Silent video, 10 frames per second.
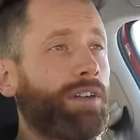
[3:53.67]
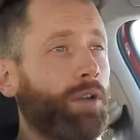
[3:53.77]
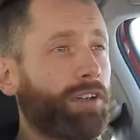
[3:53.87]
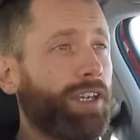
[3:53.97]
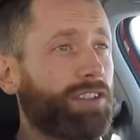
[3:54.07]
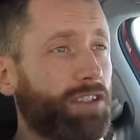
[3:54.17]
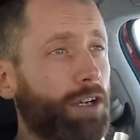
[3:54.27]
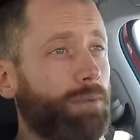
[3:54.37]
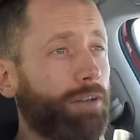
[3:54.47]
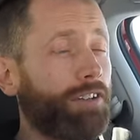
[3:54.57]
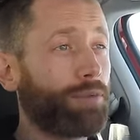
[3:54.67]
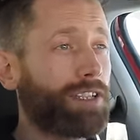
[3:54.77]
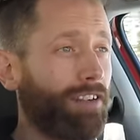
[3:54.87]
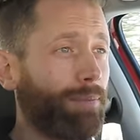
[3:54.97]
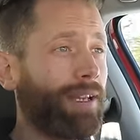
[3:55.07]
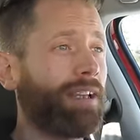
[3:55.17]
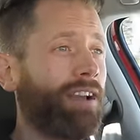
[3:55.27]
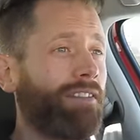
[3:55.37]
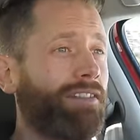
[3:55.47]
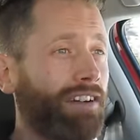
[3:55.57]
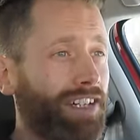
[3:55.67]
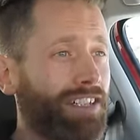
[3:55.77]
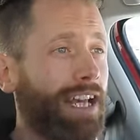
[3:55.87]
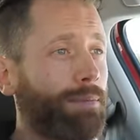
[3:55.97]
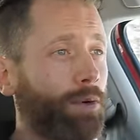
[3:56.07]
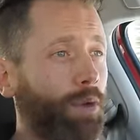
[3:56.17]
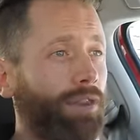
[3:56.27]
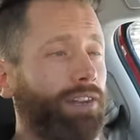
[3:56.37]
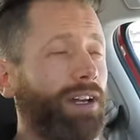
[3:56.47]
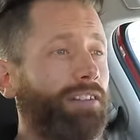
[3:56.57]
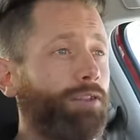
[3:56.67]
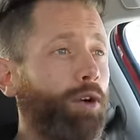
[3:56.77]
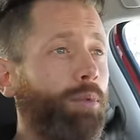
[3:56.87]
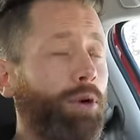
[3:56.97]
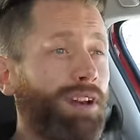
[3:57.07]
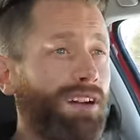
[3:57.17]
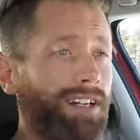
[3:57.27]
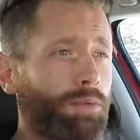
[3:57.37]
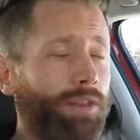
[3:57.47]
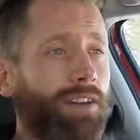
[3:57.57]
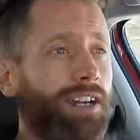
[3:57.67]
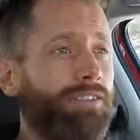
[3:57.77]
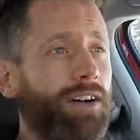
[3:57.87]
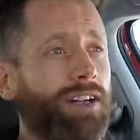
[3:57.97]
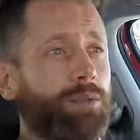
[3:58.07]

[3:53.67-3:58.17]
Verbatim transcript: the Nokian Snowproof was giving me very stable 134.9s, 135s,